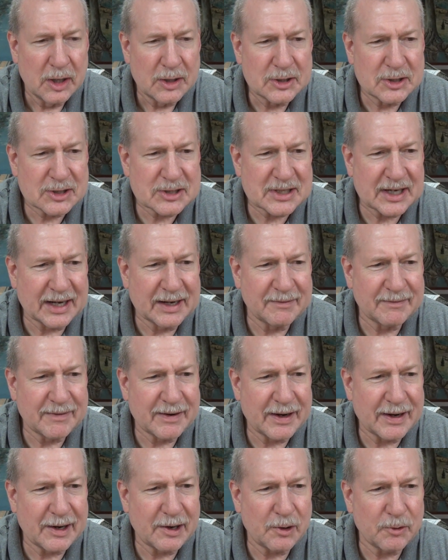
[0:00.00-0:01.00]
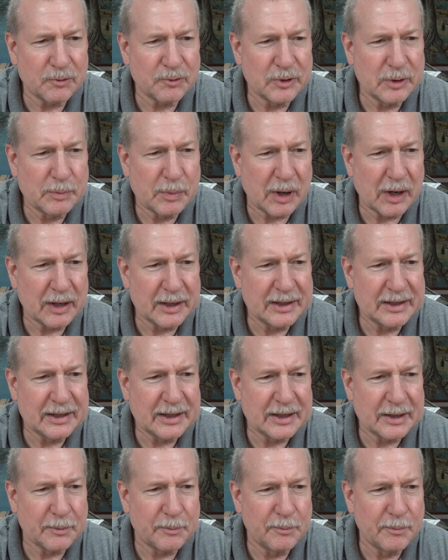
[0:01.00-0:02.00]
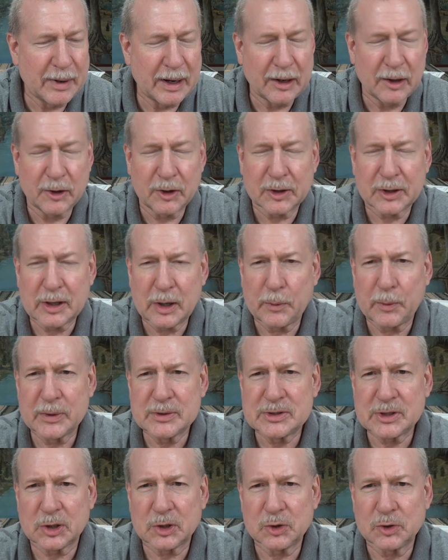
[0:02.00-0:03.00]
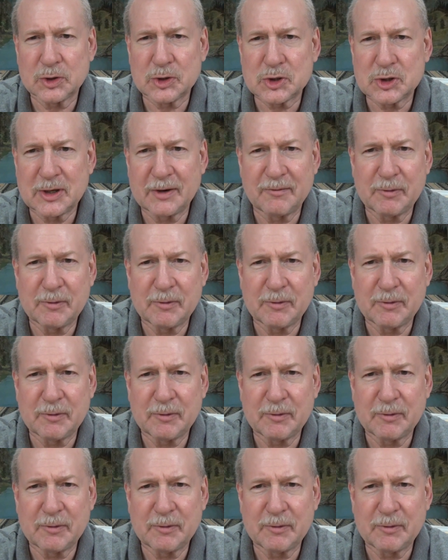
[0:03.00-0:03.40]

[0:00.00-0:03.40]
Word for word: Just think if everybody in America was a Christian,